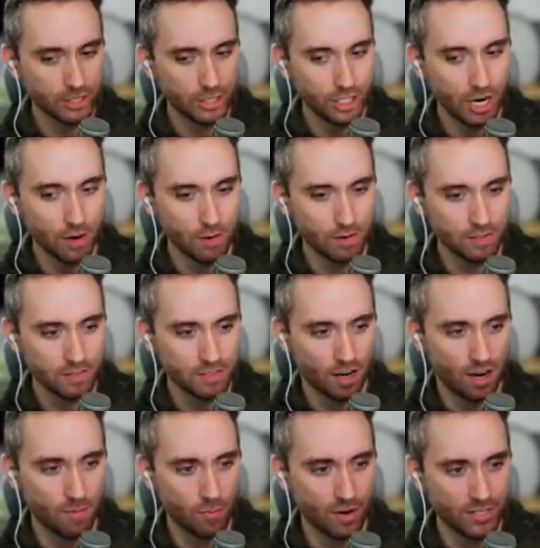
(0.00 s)
a joke.
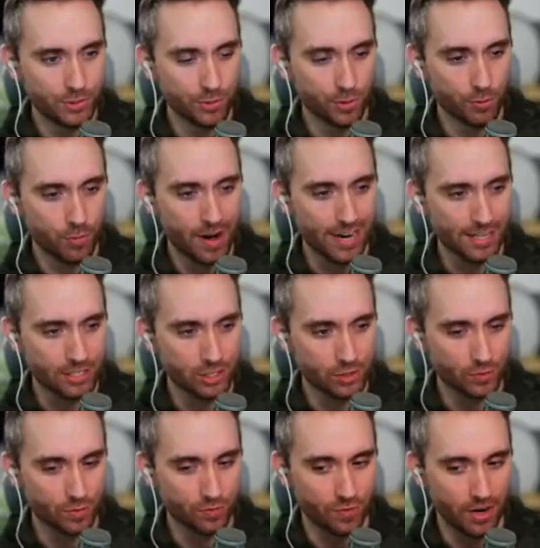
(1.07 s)
Dom went to a race
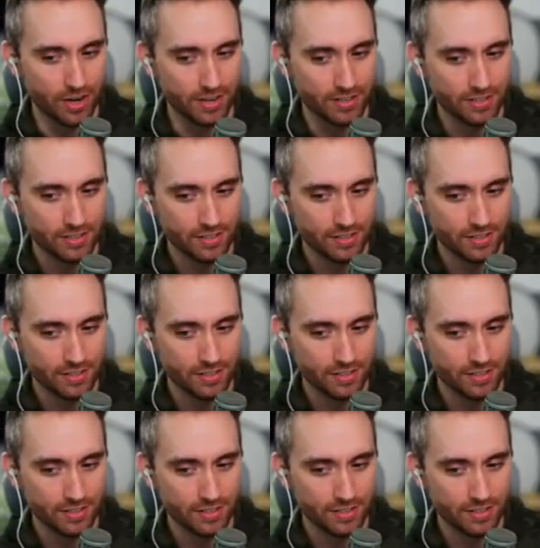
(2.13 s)
just for fun.